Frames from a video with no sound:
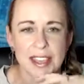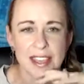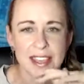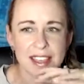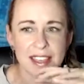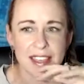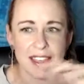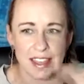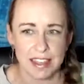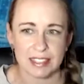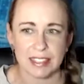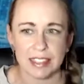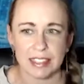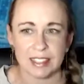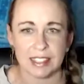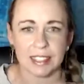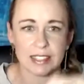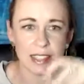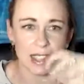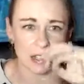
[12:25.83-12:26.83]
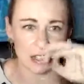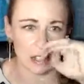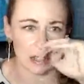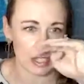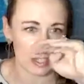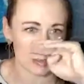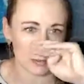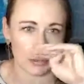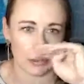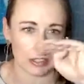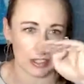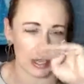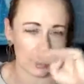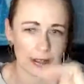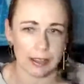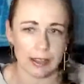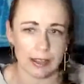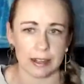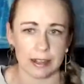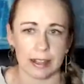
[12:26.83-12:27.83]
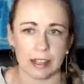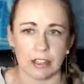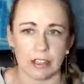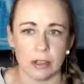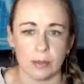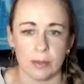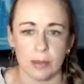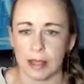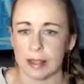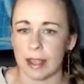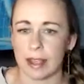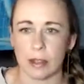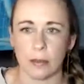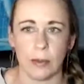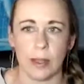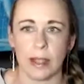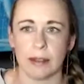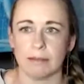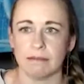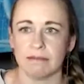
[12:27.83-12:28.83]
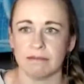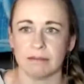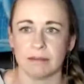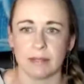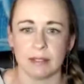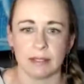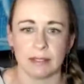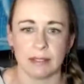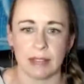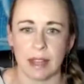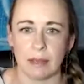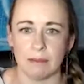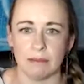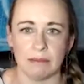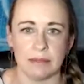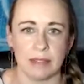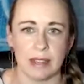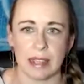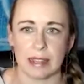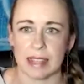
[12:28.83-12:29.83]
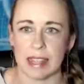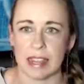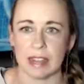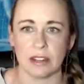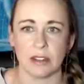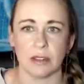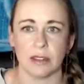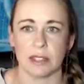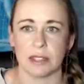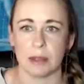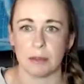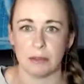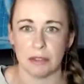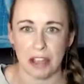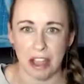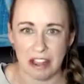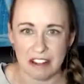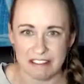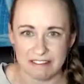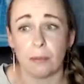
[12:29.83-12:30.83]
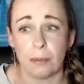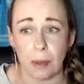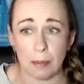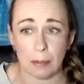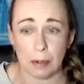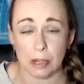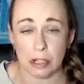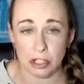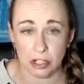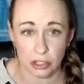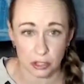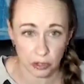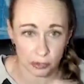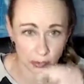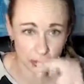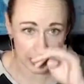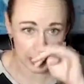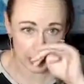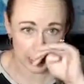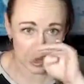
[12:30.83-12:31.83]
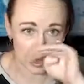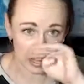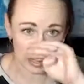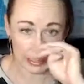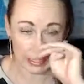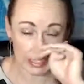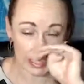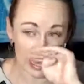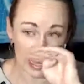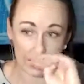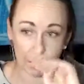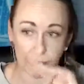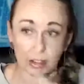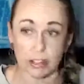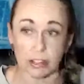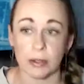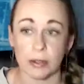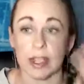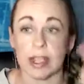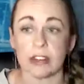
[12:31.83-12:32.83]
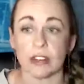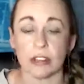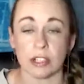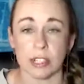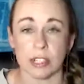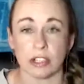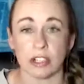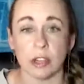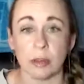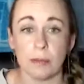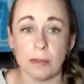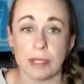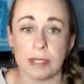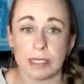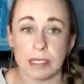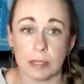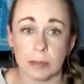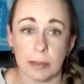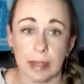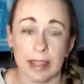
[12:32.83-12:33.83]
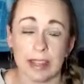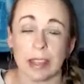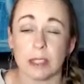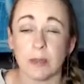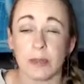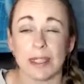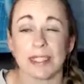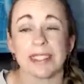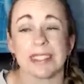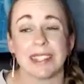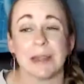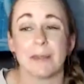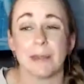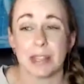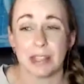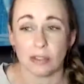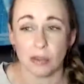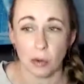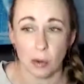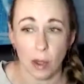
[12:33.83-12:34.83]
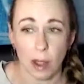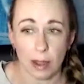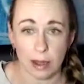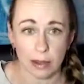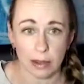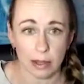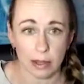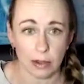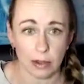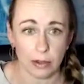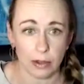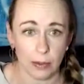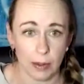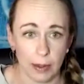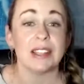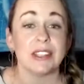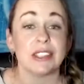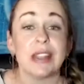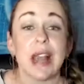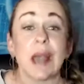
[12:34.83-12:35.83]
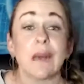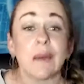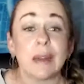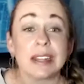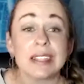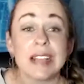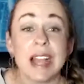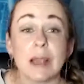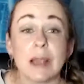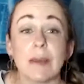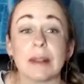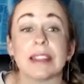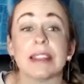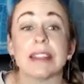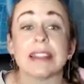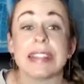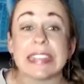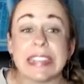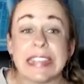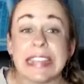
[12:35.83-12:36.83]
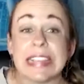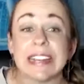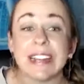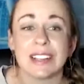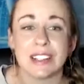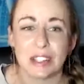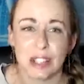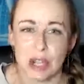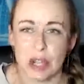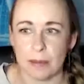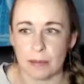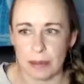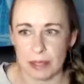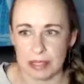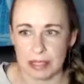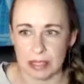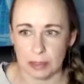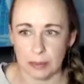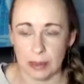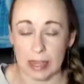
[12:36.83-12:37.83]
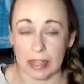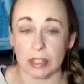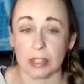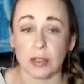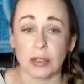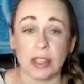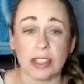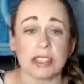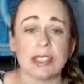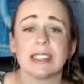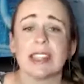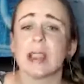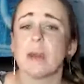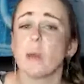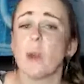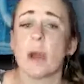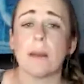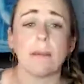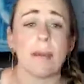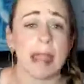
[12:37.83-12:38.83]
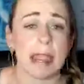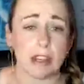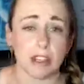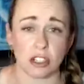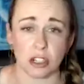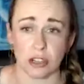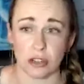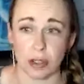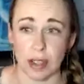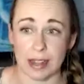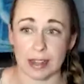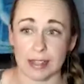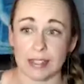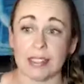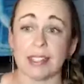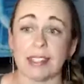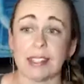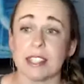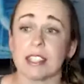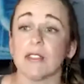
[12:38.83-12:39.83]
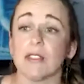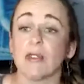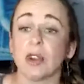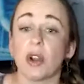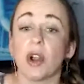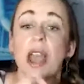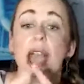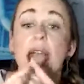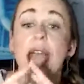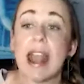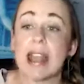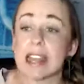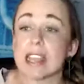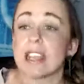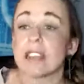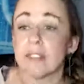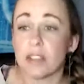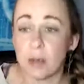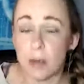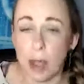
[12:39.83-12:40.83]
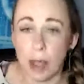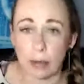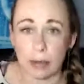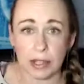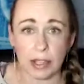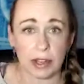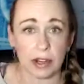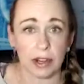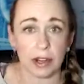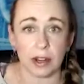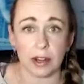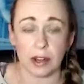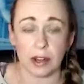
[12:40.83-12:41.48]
this is the section that is most likely to get you to be like, I quit. I can't do this. I'm done. But push through. Because again, if you're doing a traditional business plan, it's because somebody's requiring you to do it. So now I want to talk about the lean startup business plan. So this is a 1-pager, you guys. This is for any of you out here,